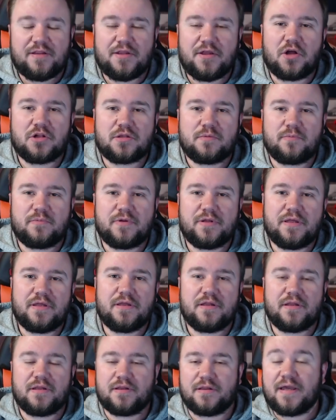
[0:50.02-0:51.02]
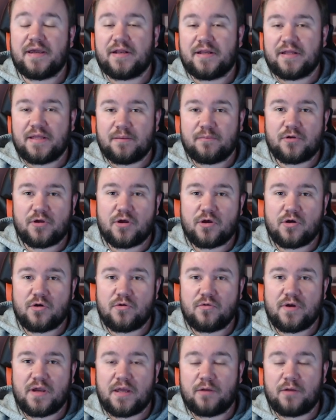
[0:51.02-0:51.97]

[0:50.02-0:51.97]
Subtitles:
ultimately let him go